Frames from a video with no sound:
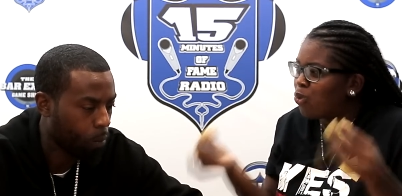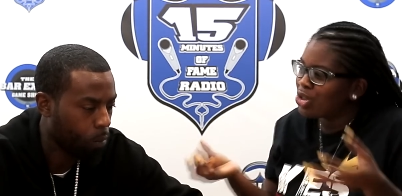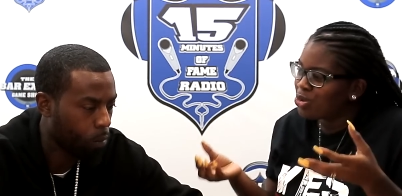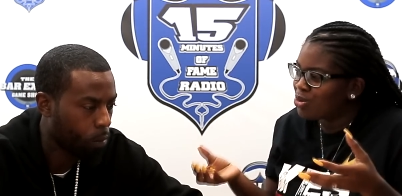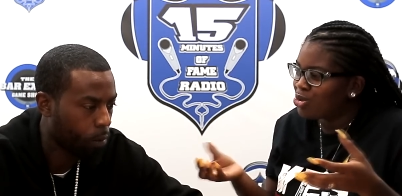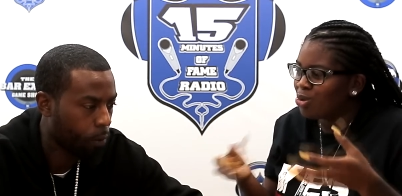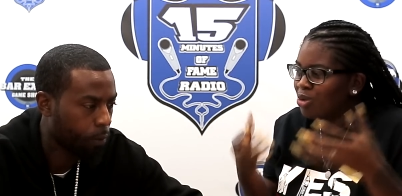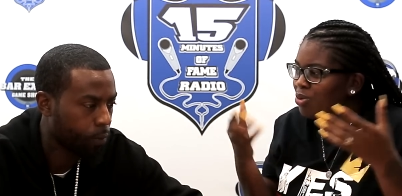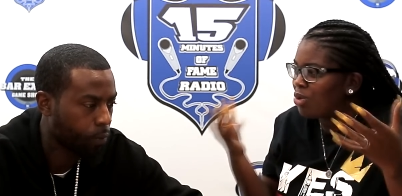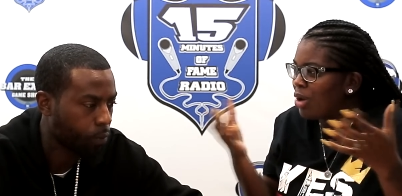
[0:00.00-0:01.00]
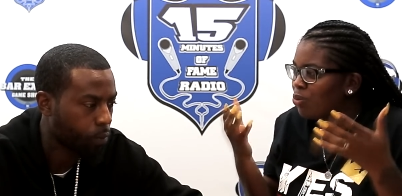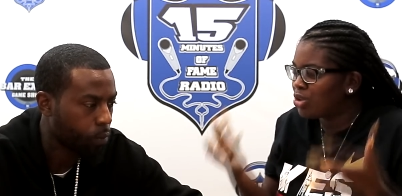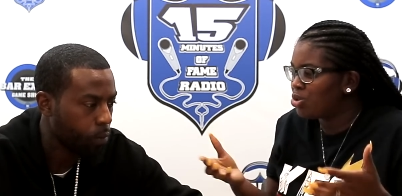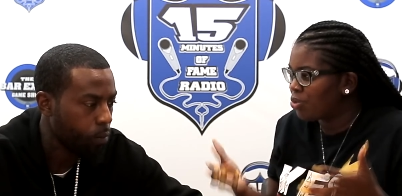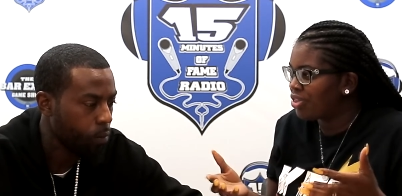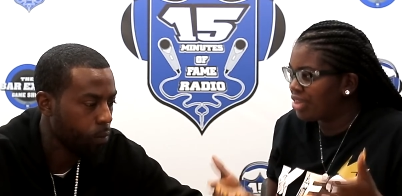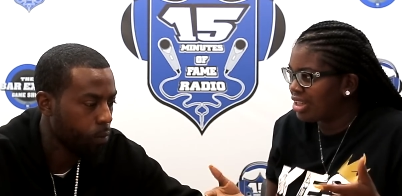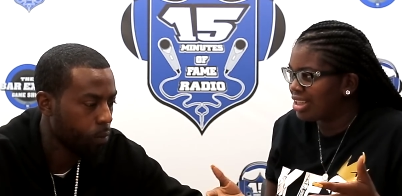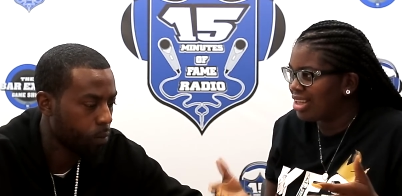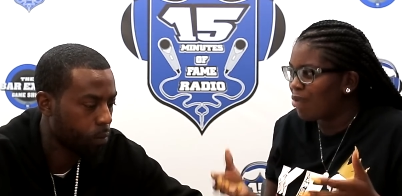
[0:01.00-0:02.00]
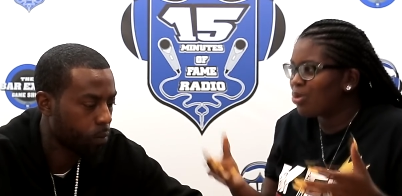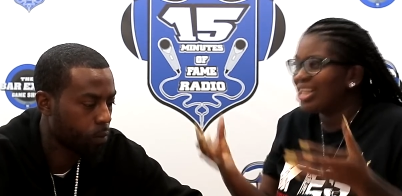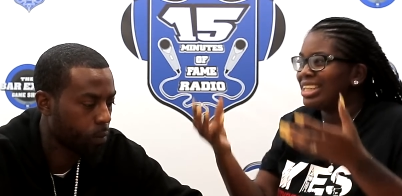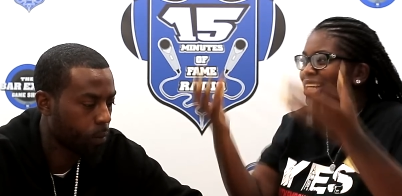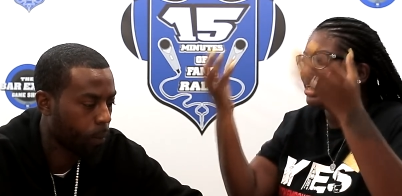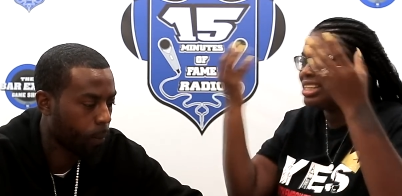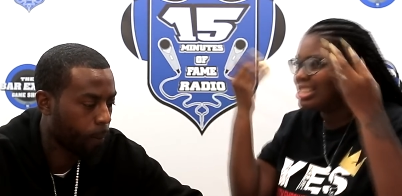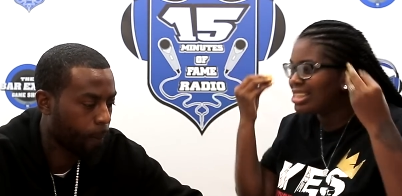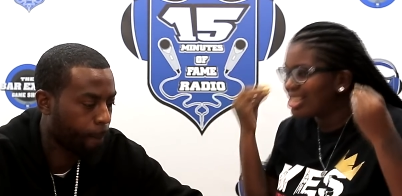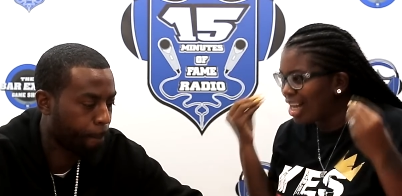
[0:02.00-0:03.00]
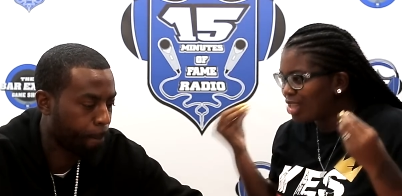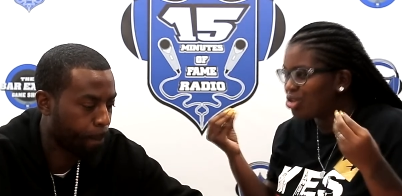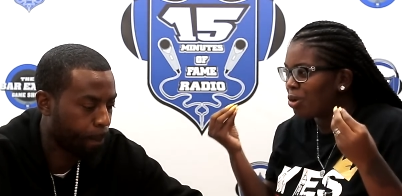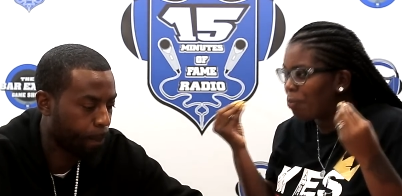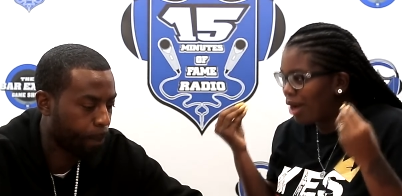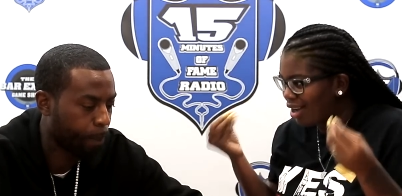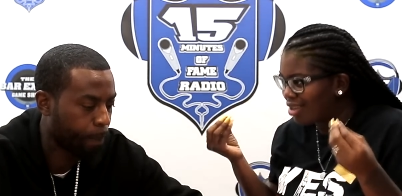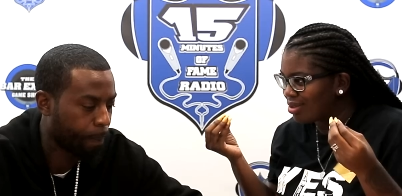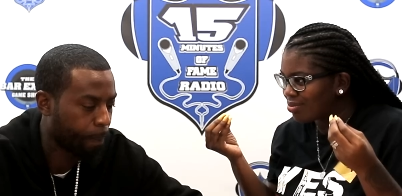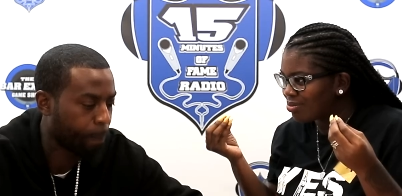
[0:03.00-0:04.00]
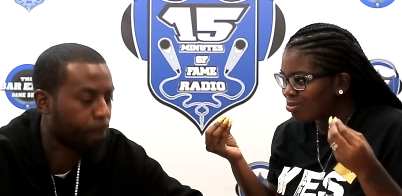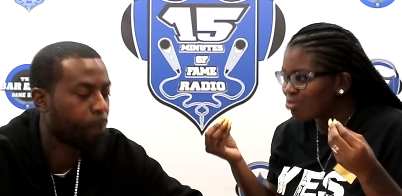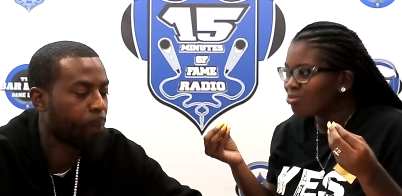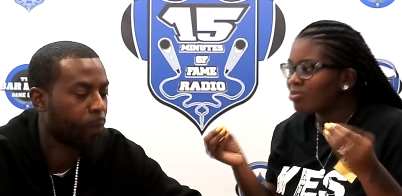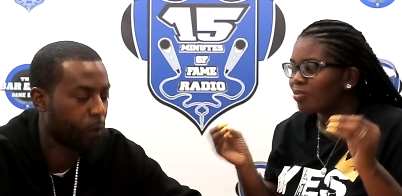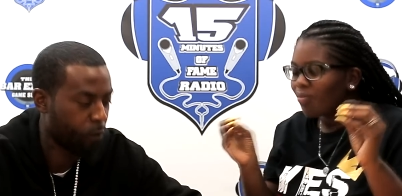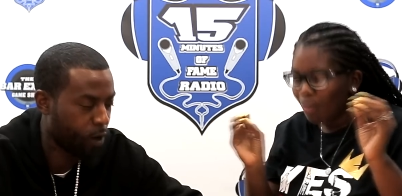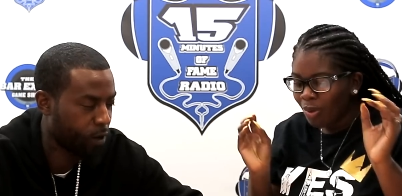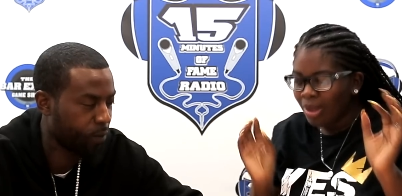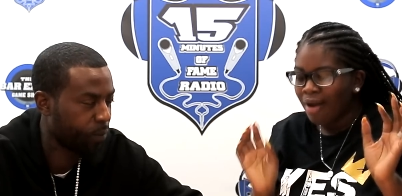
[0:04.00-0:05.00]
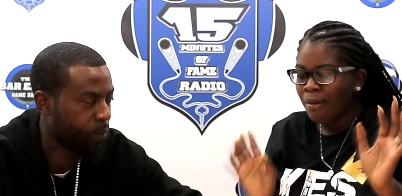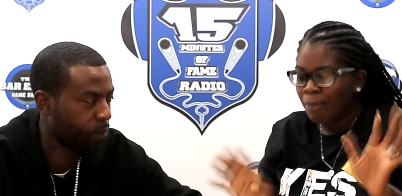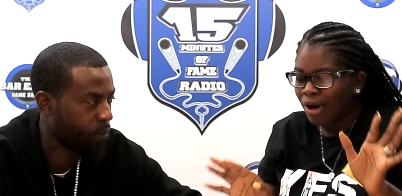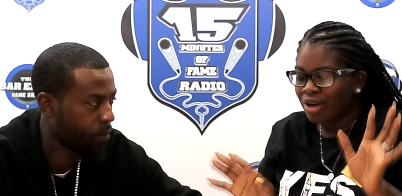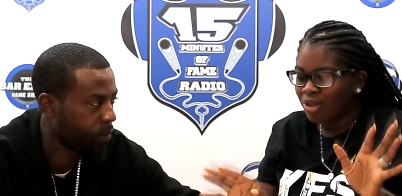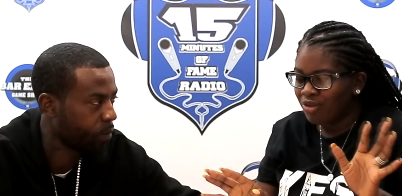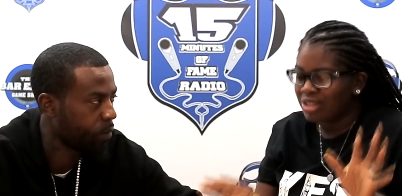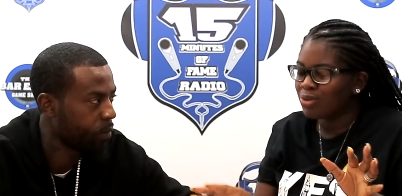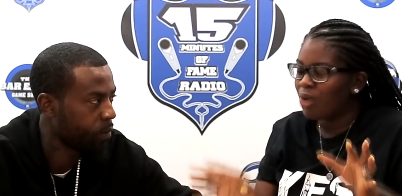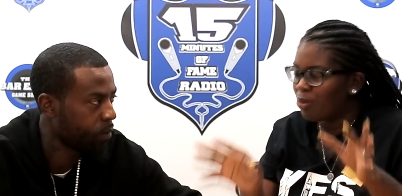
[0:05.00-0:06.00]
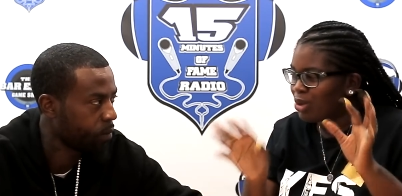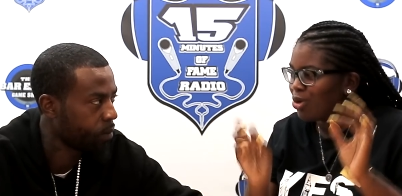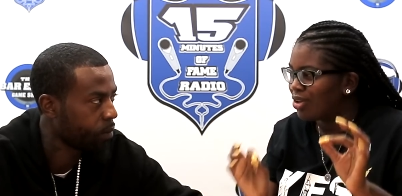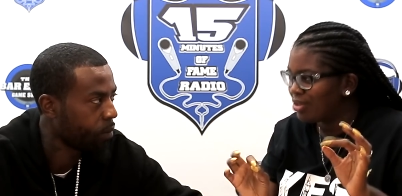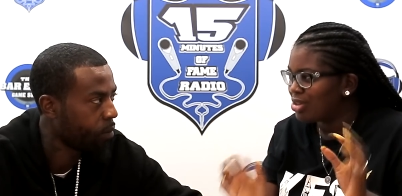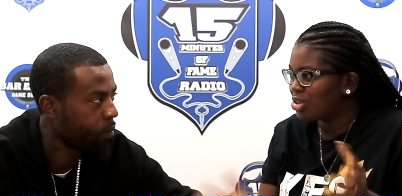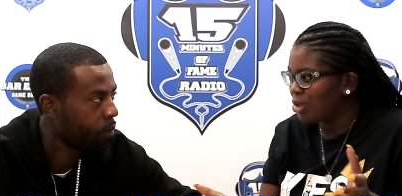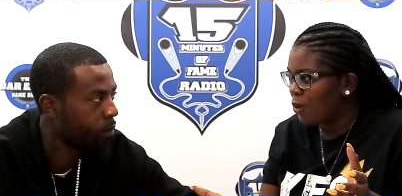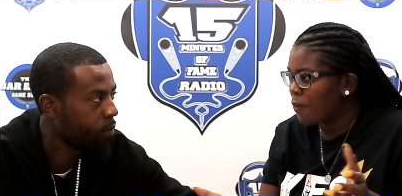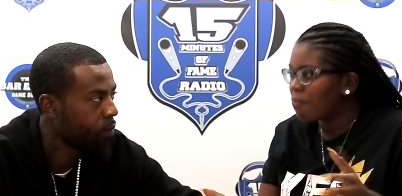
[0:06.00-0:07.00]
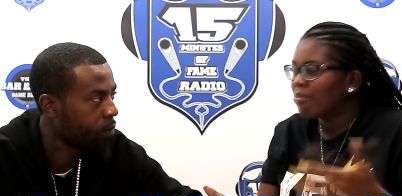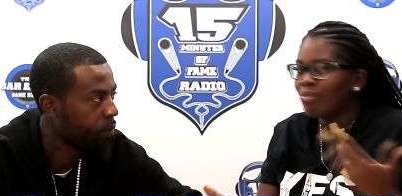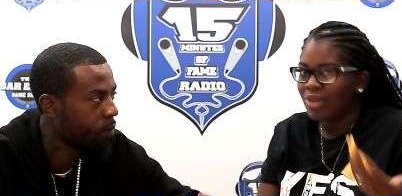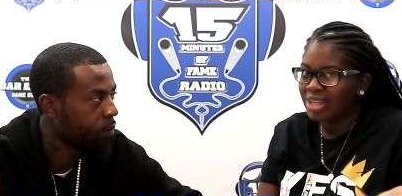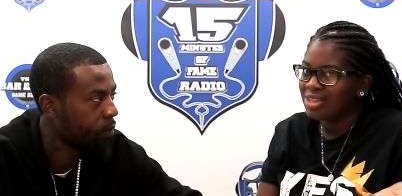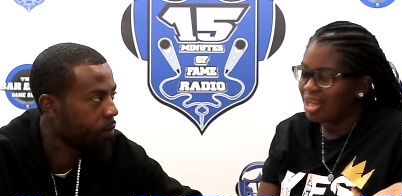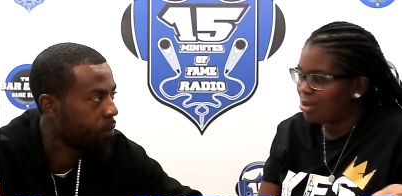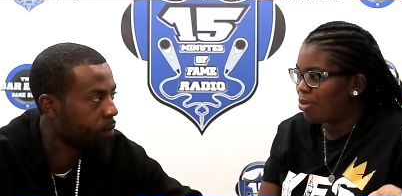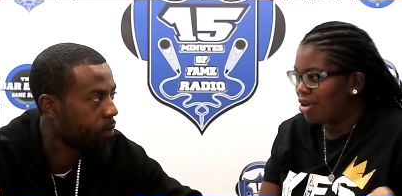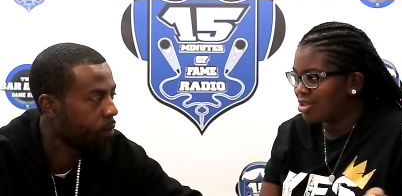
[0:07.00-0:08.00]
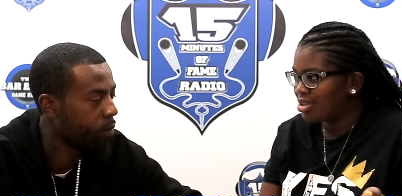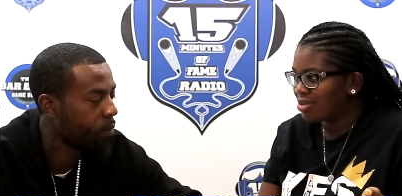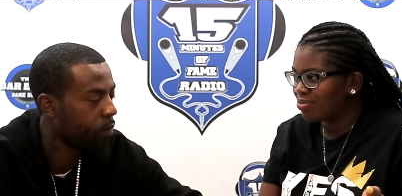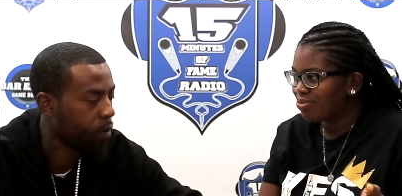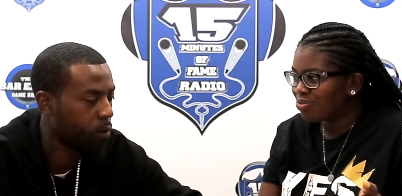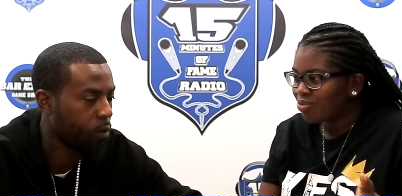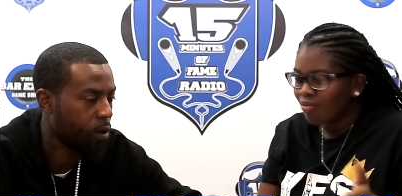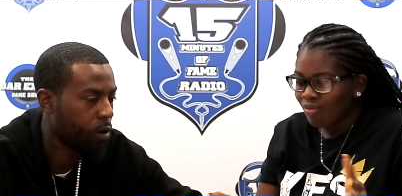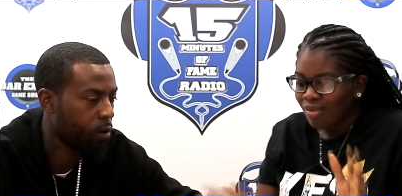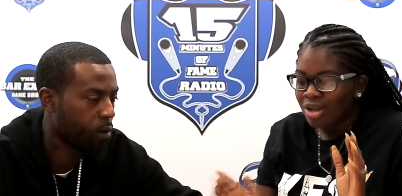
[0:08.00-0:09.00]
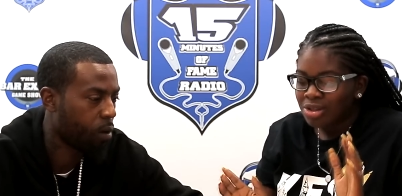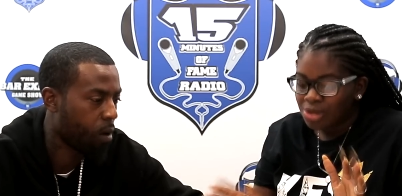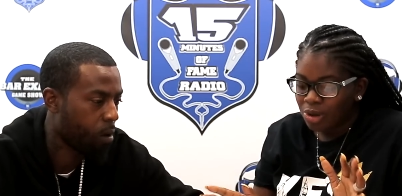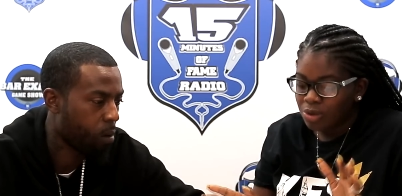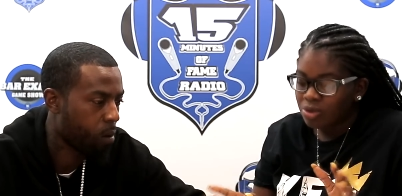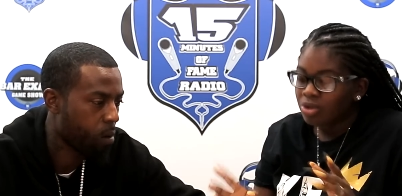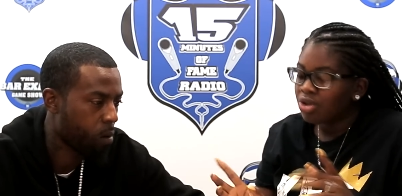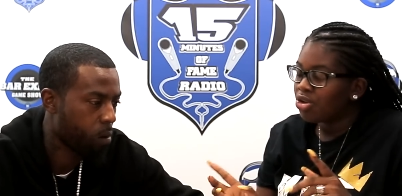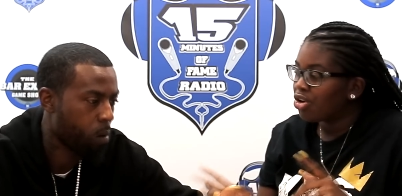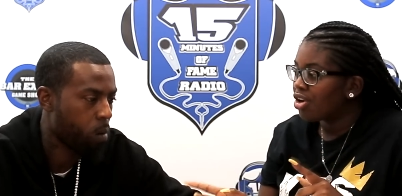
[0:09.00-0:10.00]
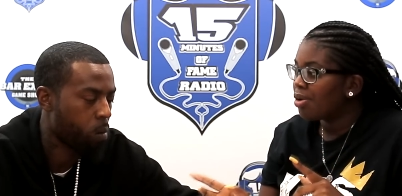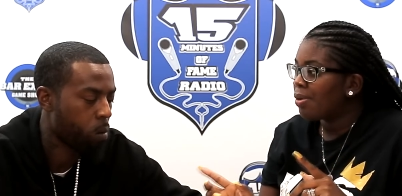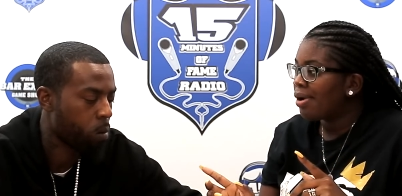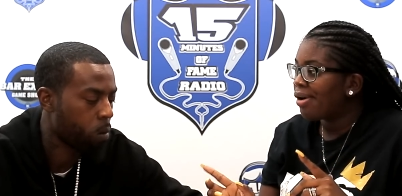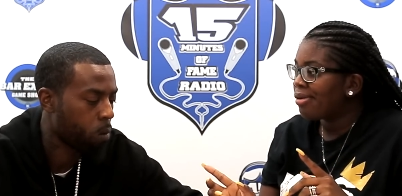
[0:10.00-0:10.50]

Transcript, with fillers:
Speaker 1: what you was doing and what you were thinking. I want to get inside your mind.
Speaker 2: Right.
Speaker 1: Part of the reason why we call the show Inside the Bars.
Speaker 2: Okay.
Speaker 1: So you're